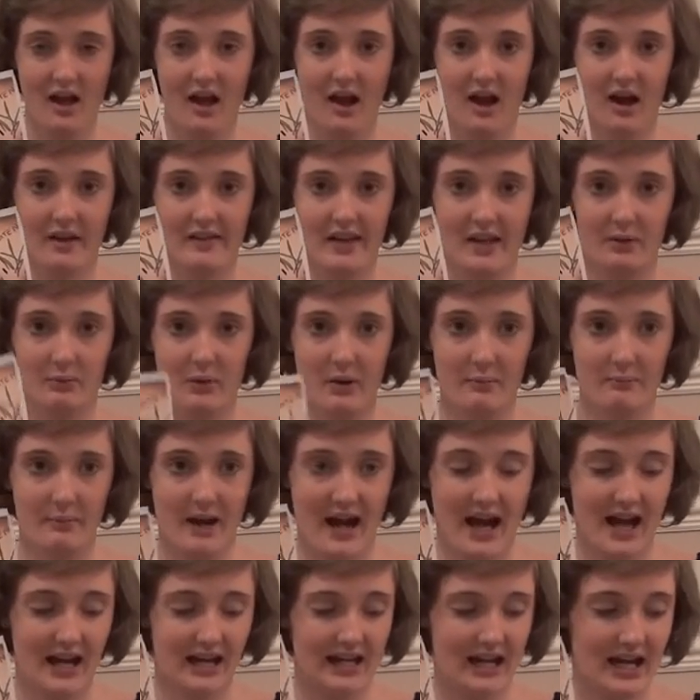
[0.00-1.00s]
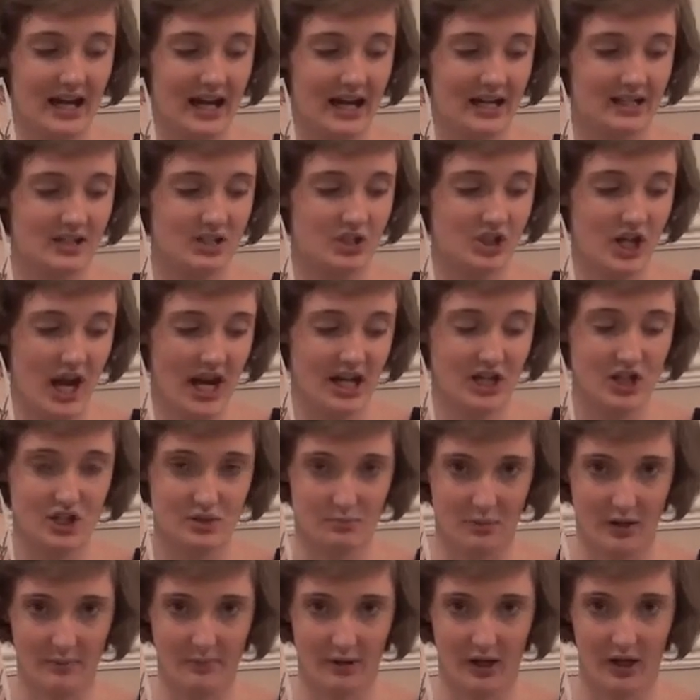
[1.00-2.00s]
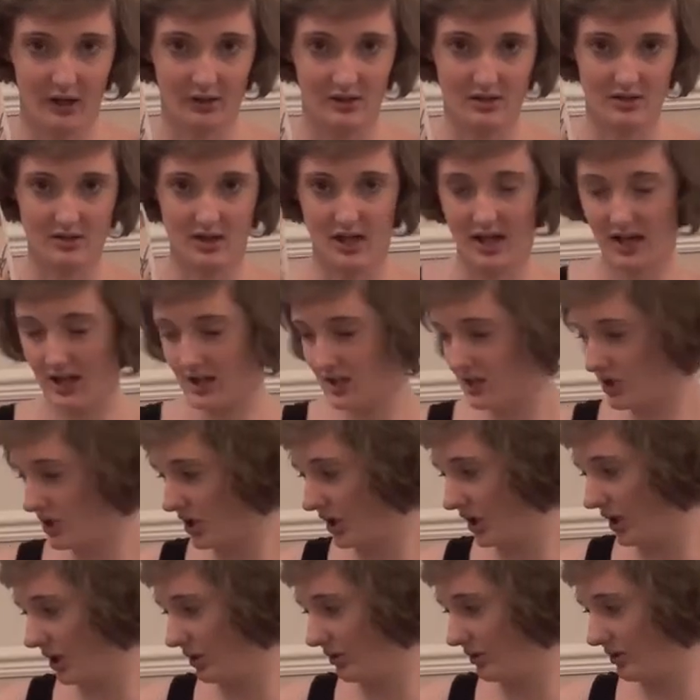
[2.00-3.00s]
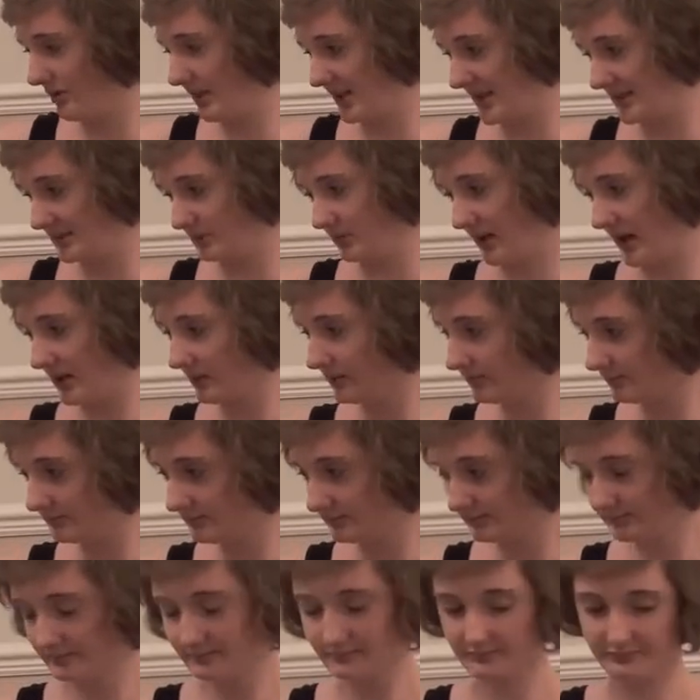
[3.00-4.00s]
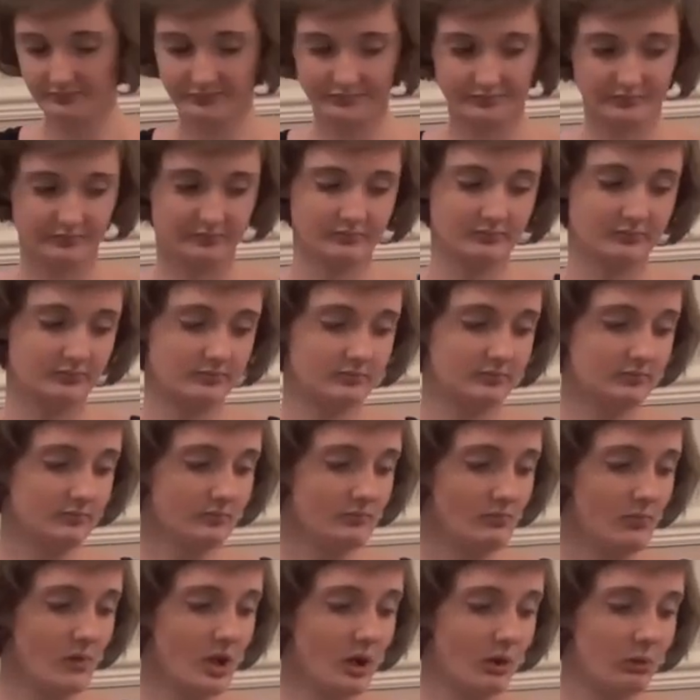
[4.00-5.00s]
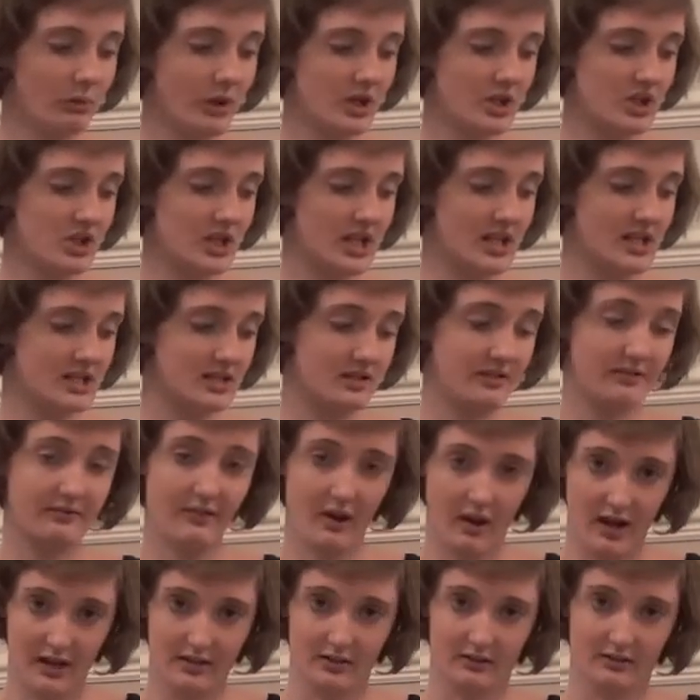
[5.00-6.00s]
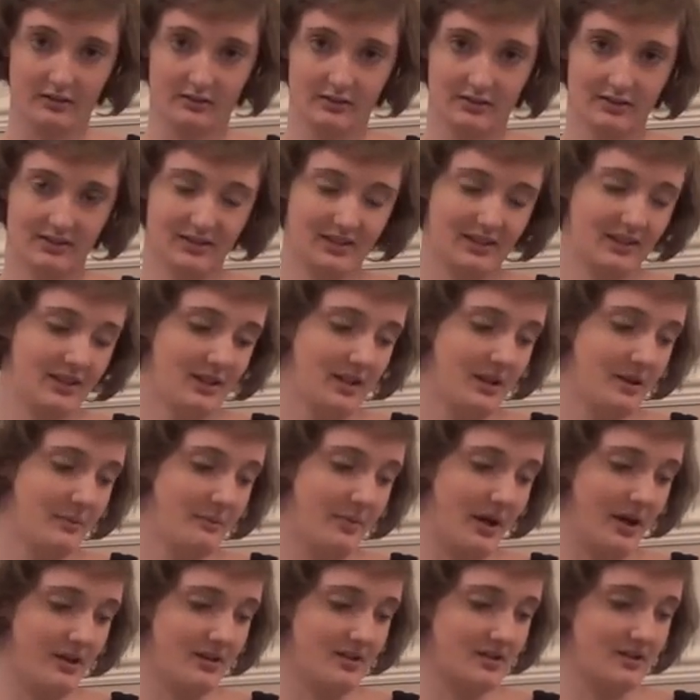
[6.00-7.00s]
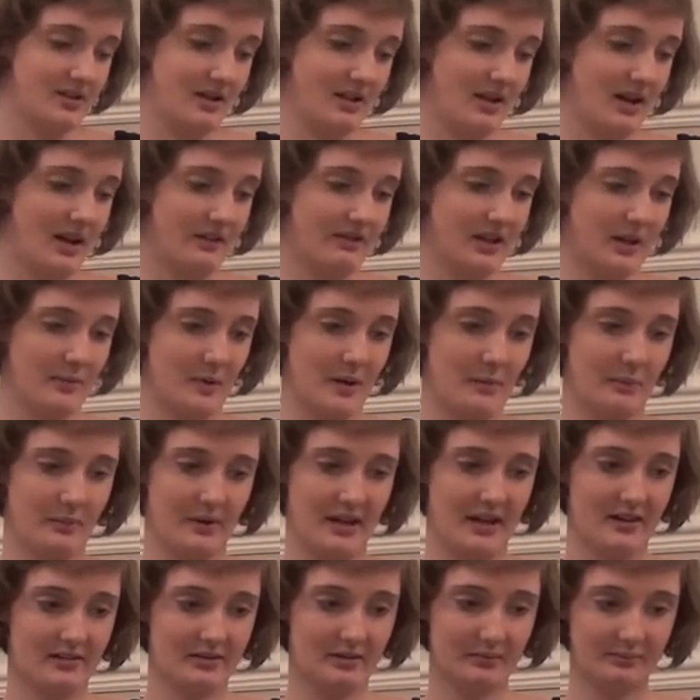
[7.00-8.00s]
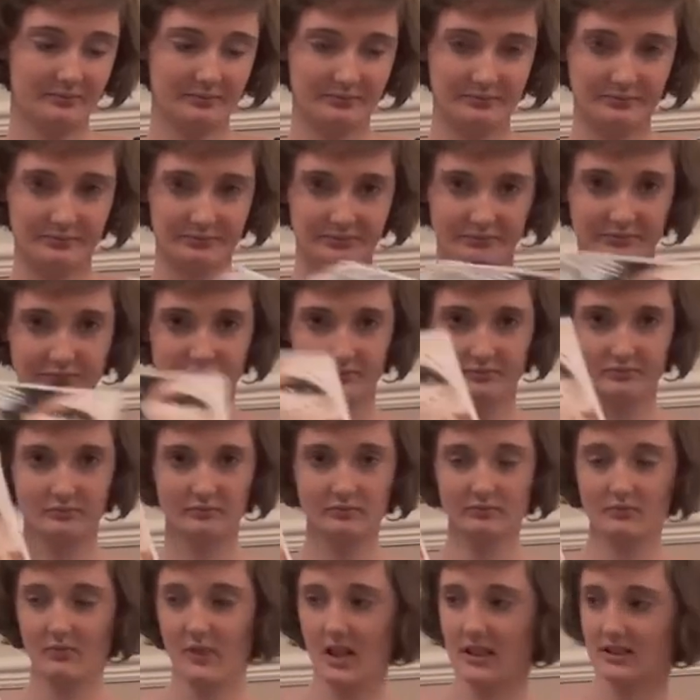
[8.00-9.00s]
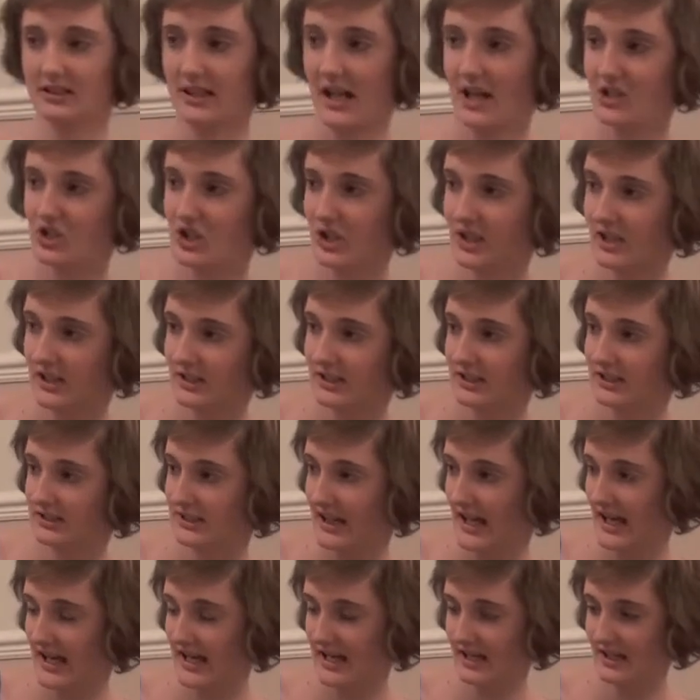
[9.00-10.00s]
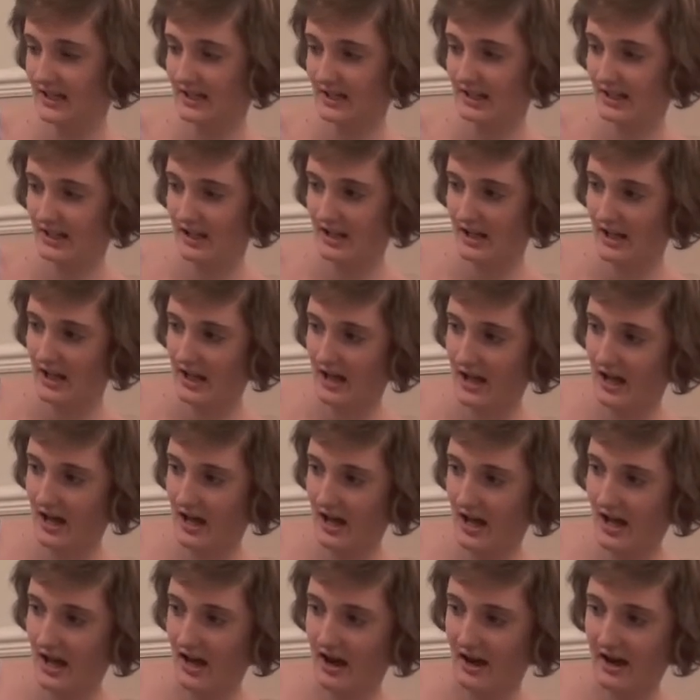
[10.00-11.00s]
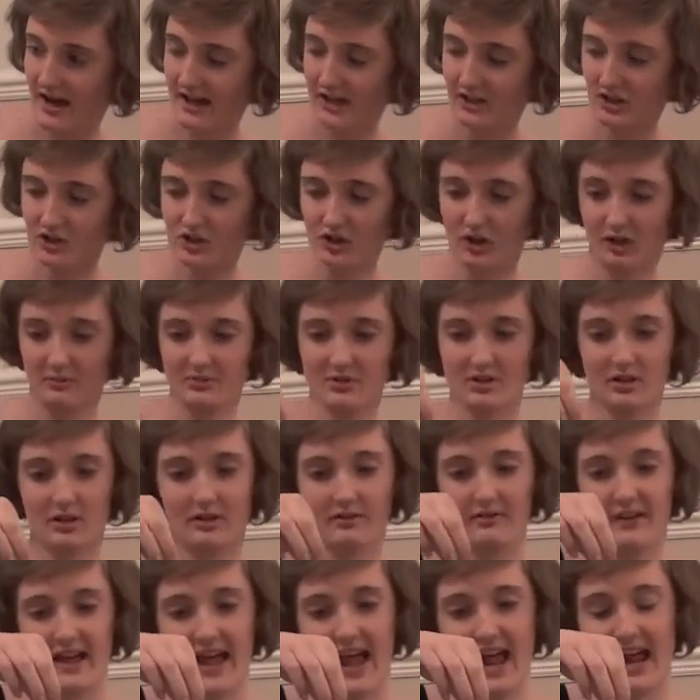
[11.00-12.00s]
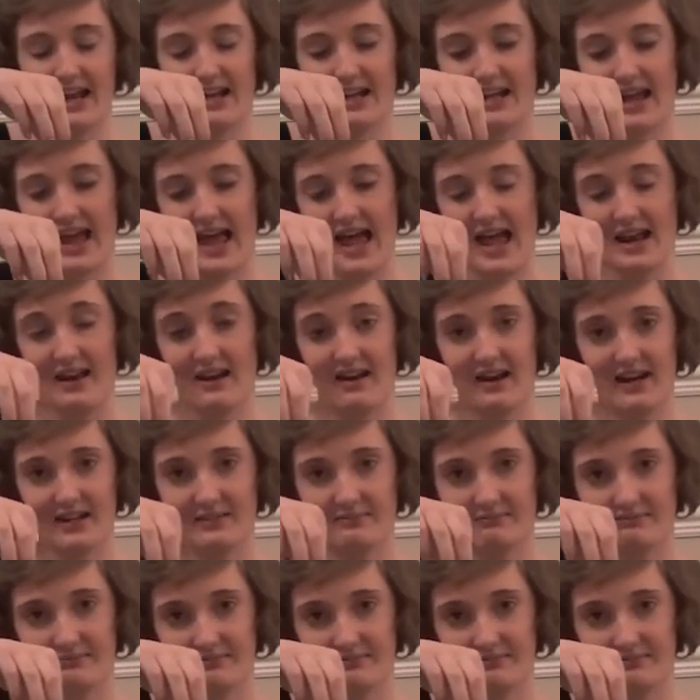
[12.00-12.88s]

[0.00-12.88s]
I then went back and changed my poster to this one, which is the final poster that I've come up with. So as you can see, I chopped off her hairline